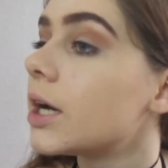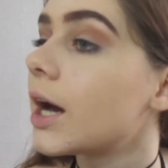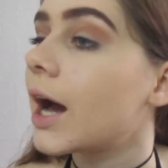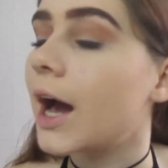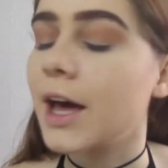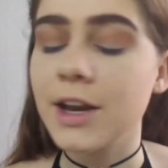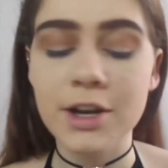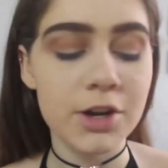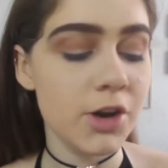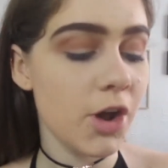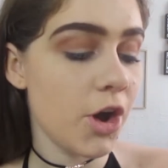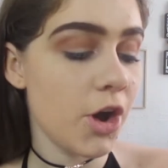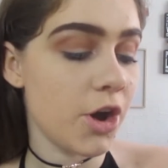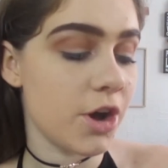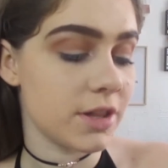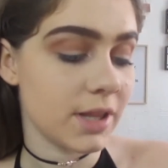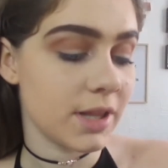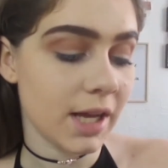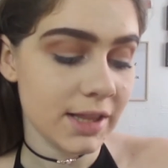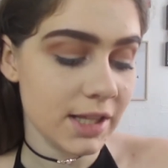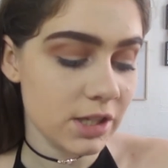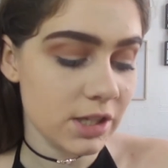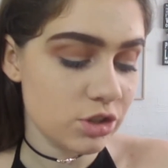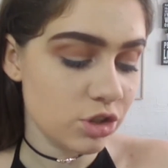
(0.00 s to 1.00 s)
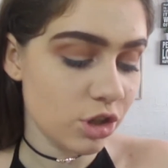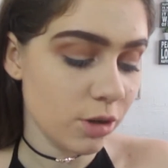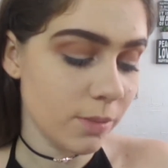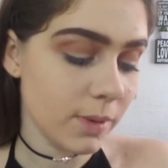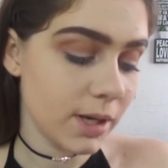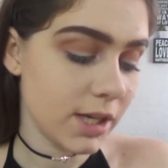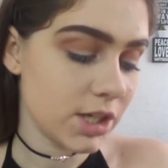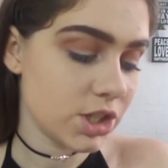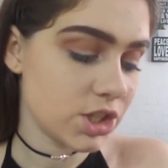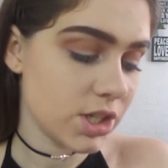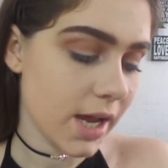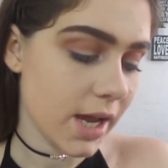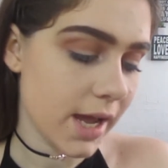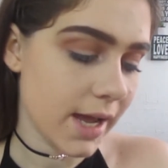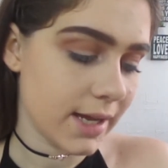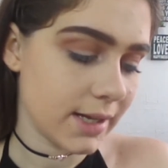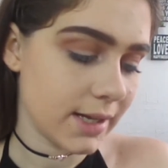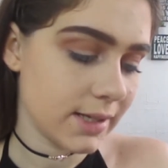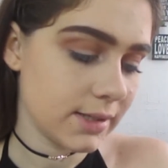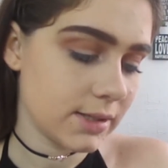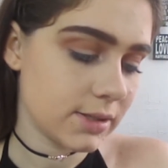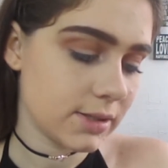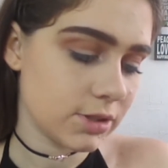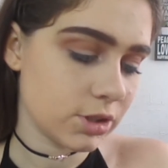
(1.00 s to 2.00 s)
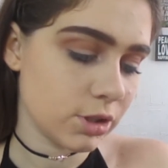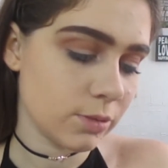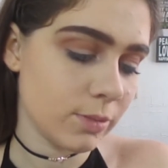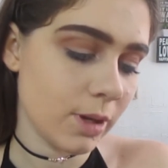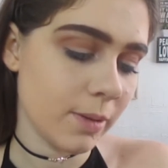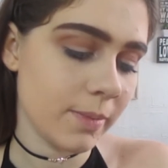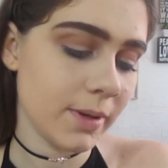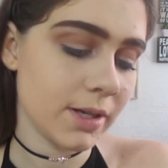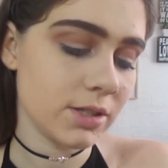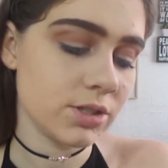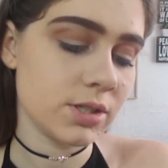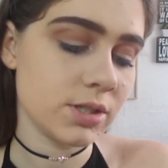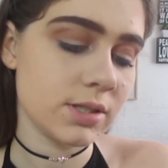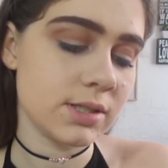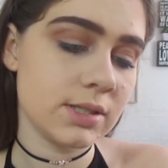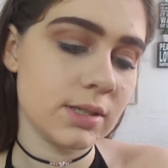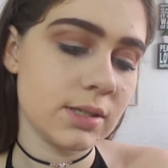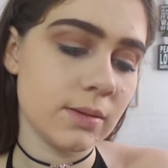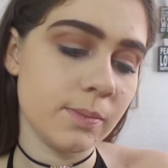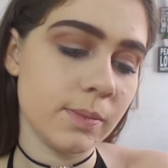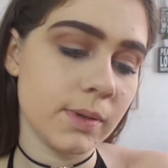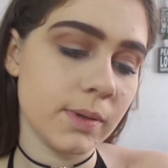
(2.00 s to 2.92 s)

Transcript: I don't know, like there's so many shades, so maybe I'll just dip